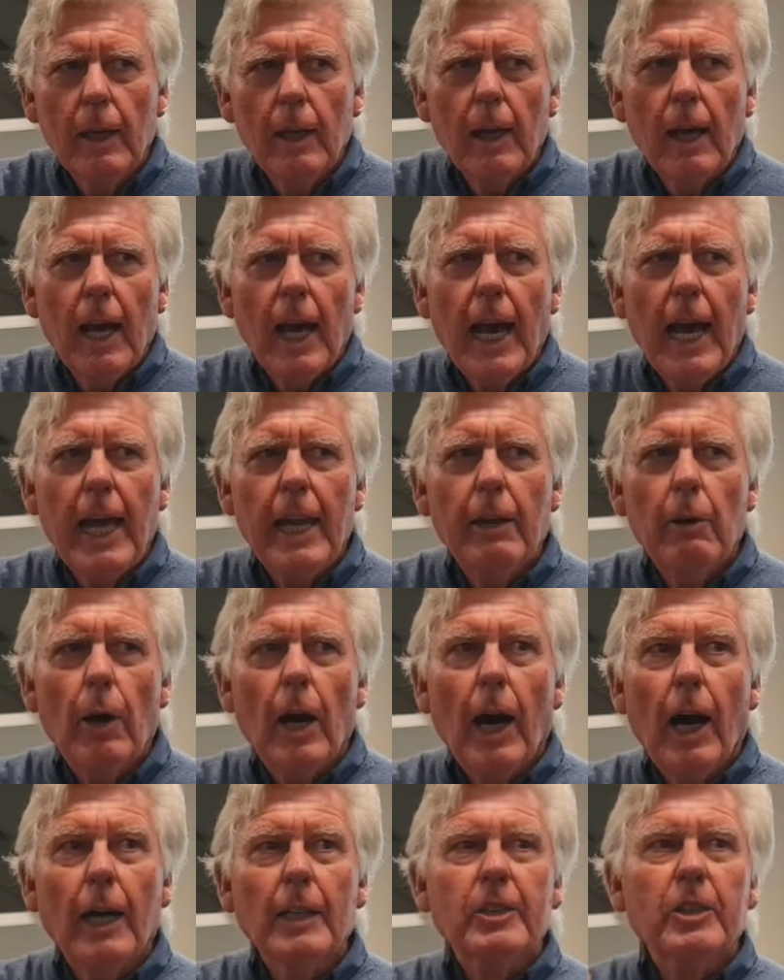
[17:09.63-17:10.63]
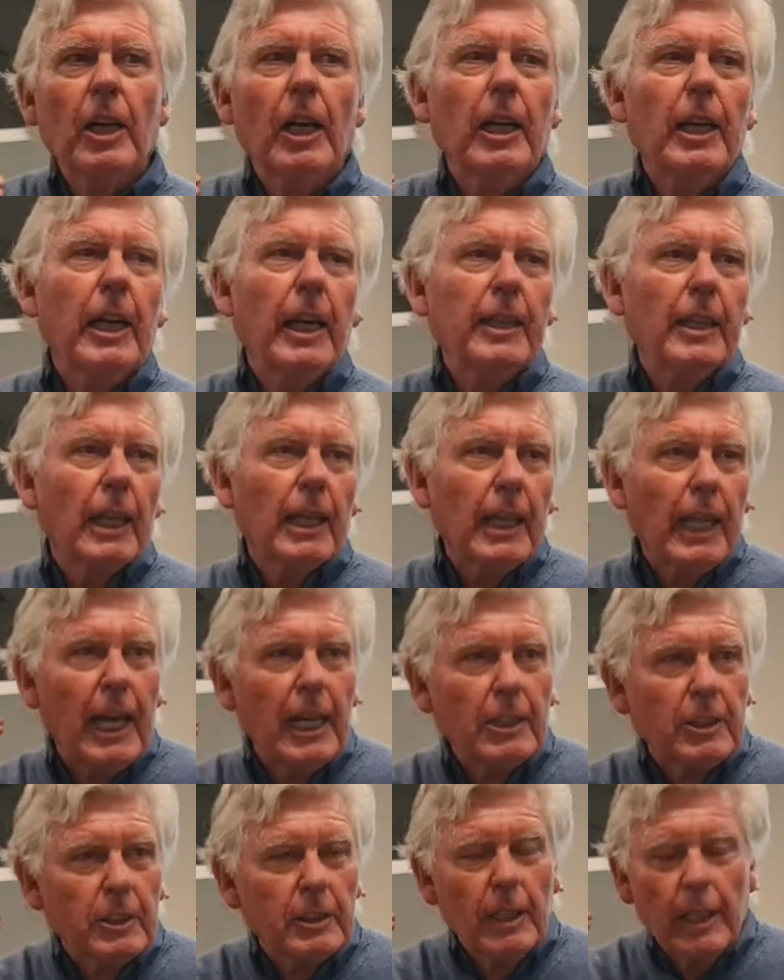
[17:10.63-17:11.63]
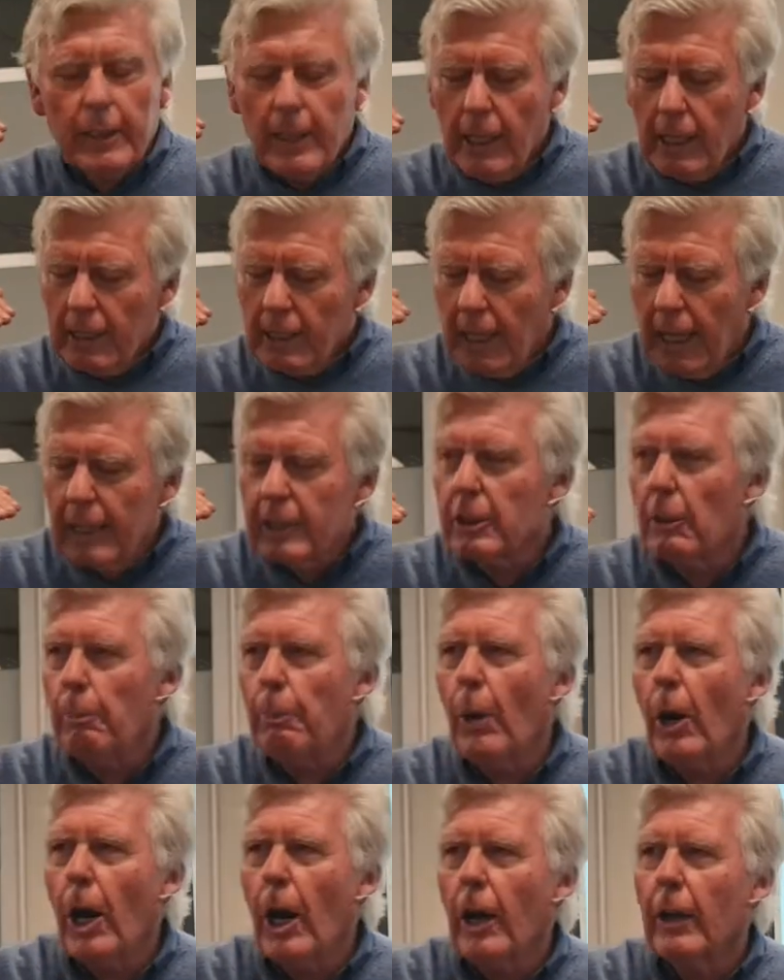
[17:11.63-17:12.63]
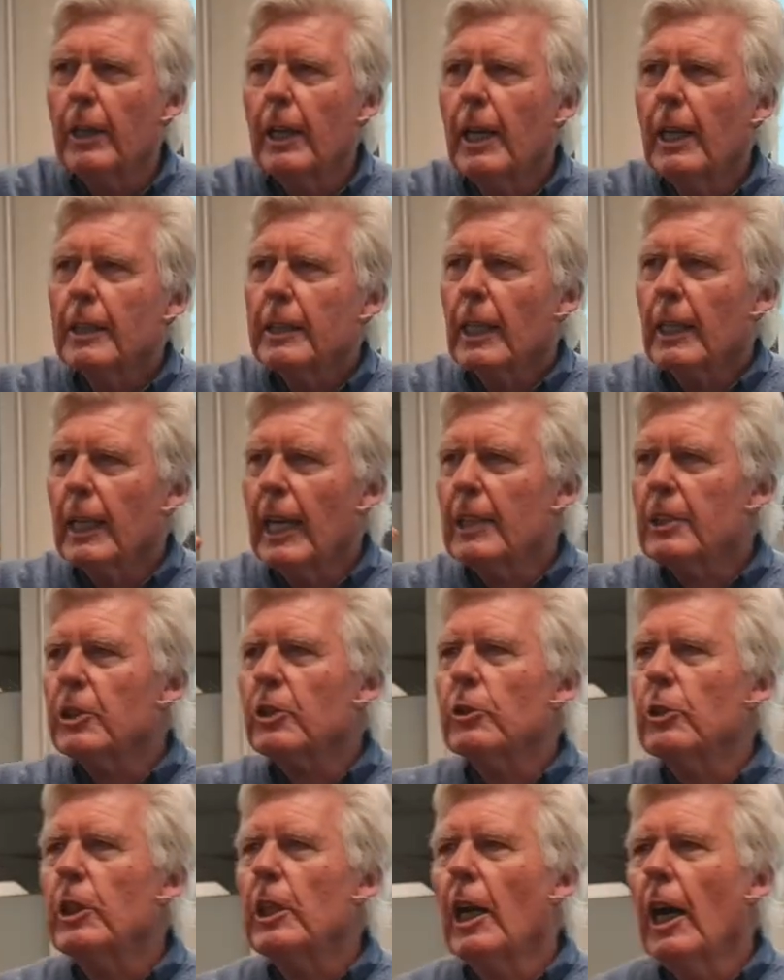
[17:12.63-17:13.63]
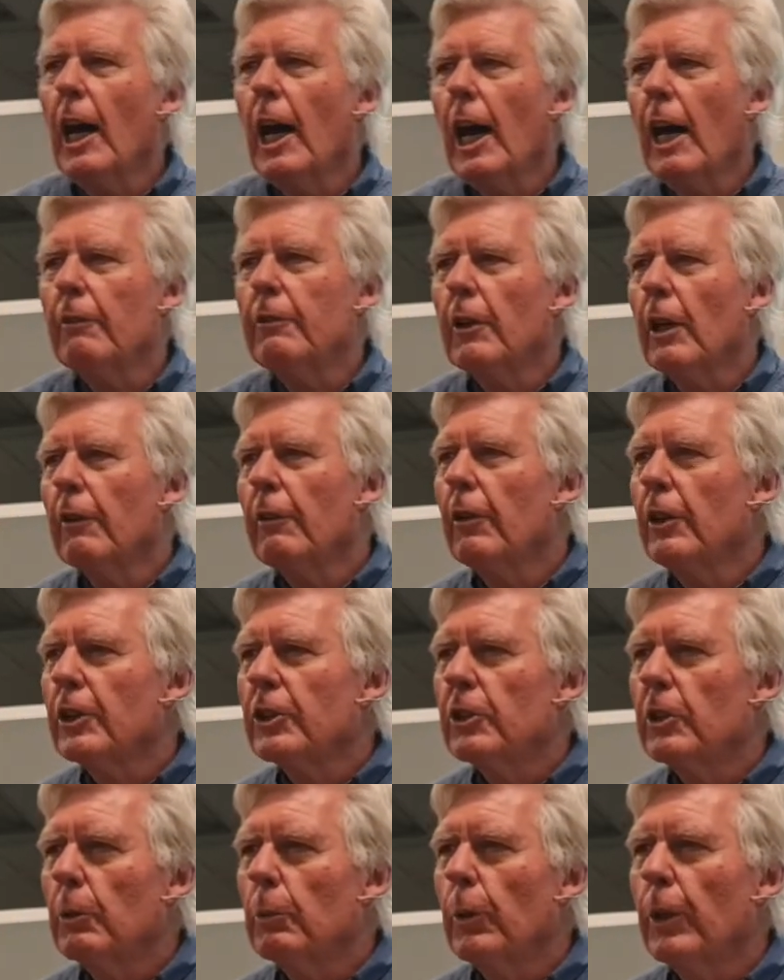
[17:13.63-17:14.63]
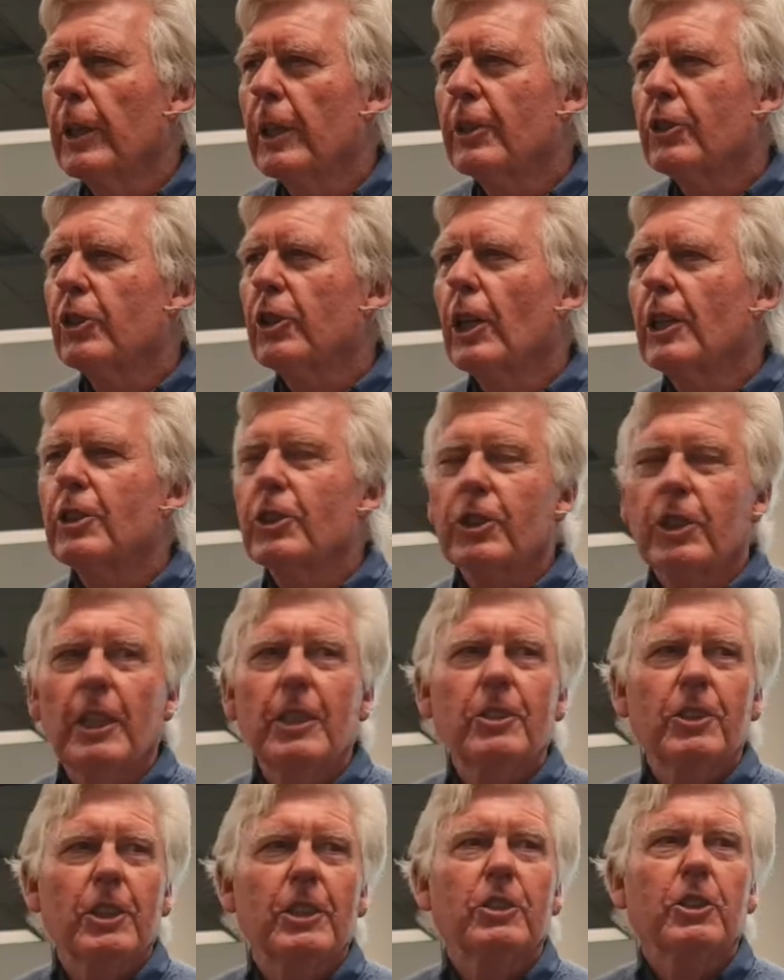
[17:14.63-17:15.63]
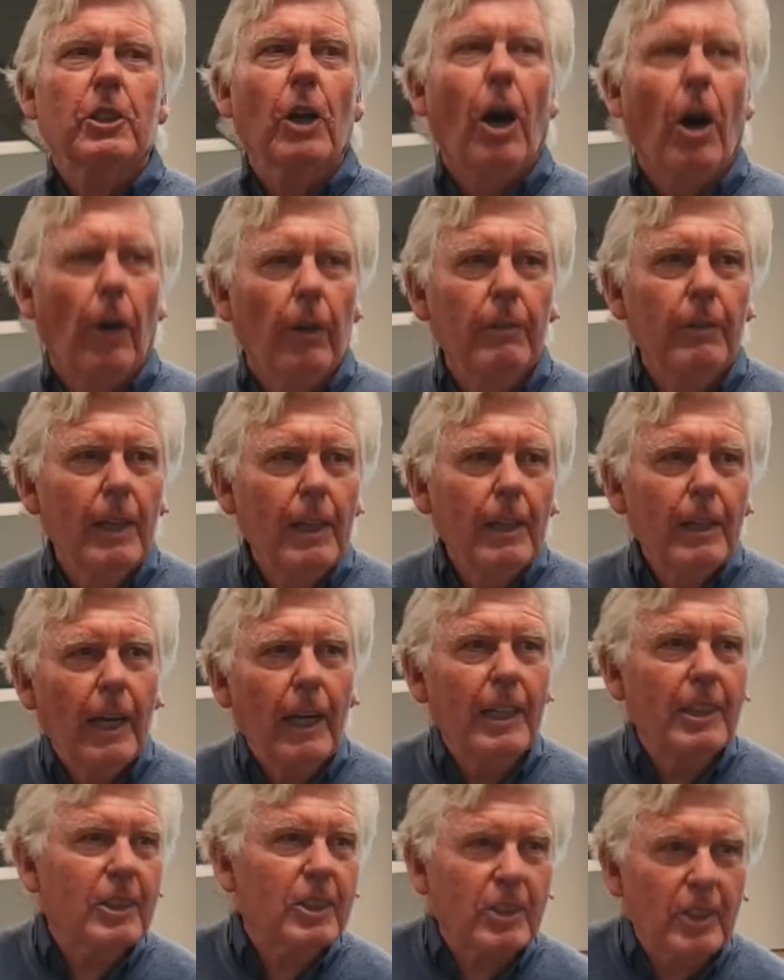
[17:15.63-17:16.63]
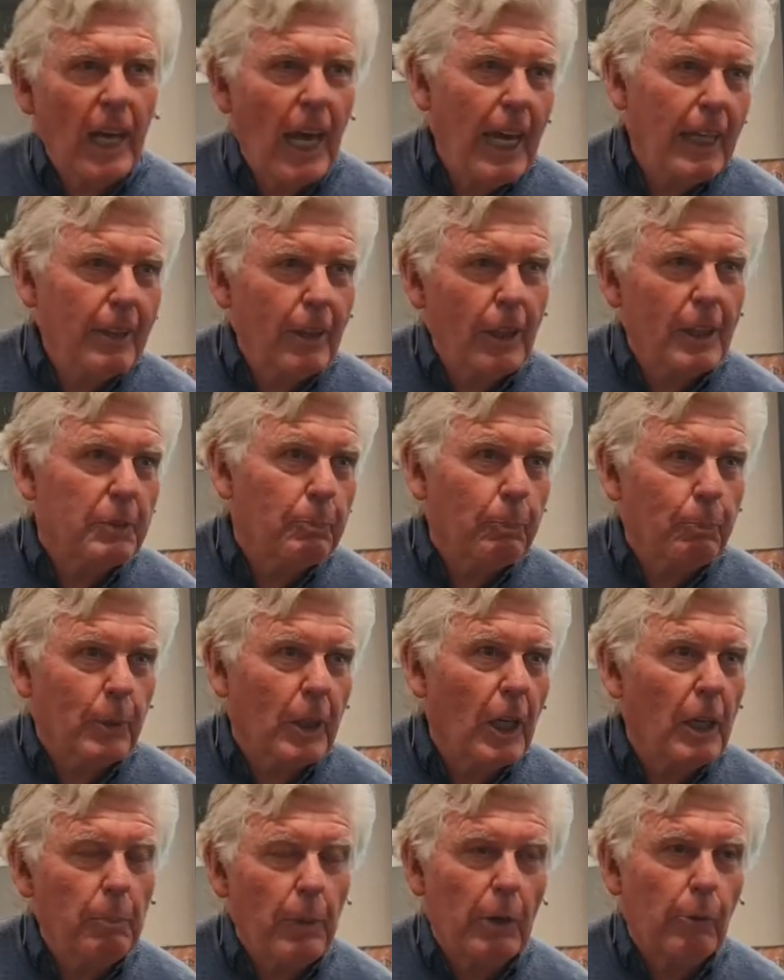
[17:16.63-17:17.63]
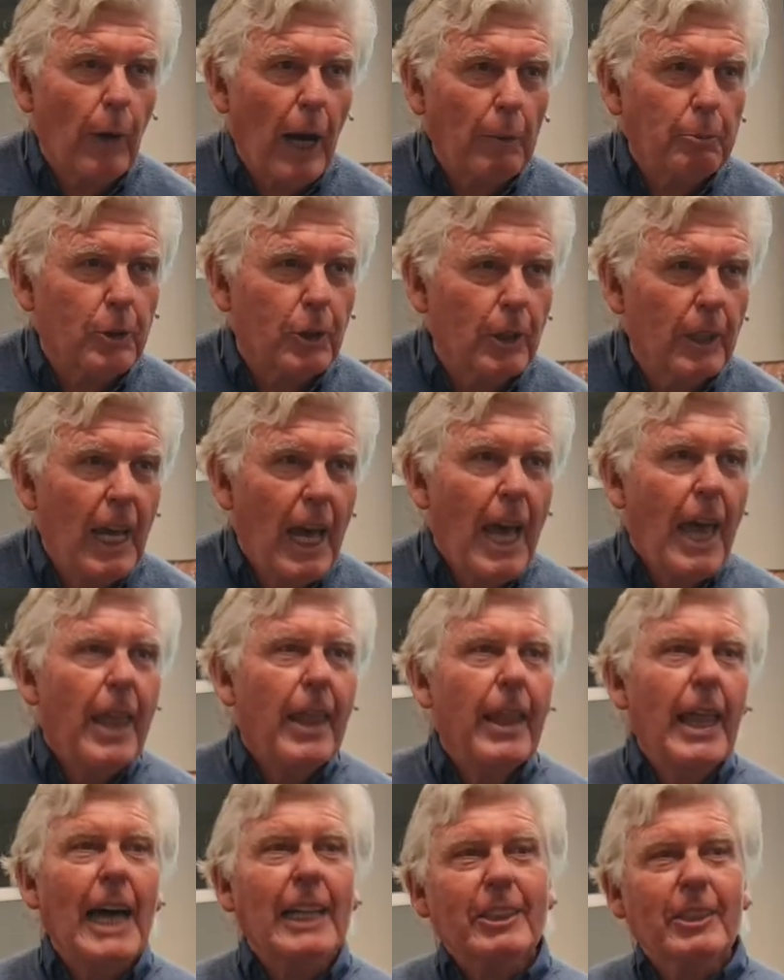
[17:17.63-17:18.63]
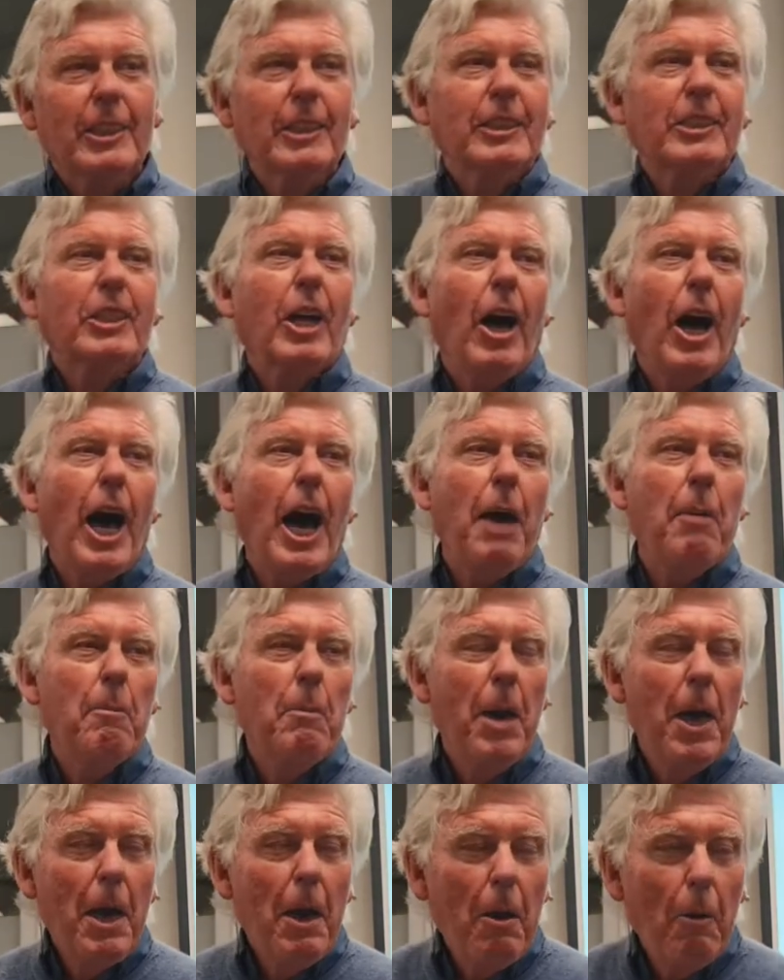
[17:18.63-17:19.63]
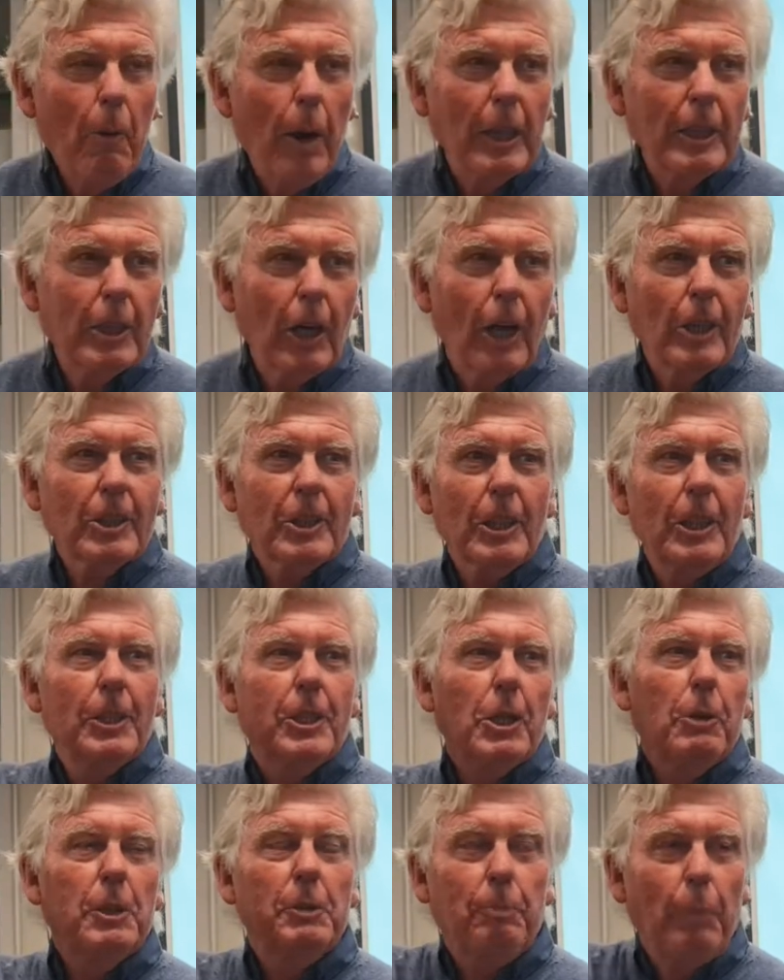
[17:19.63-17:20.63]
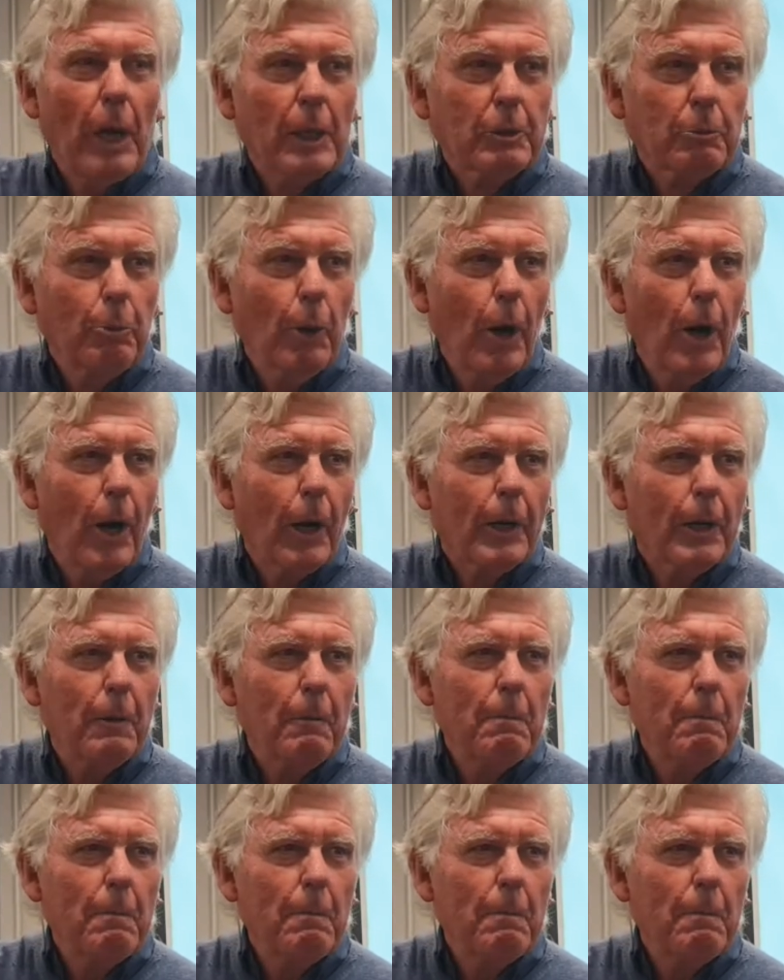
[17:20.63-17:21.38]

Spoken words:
Mm-hmm. And I tell you, in the last 3.5 years of history where the church thinks it's gone and is saying that it's going to be raptured, that's the time when God's going to do his best work.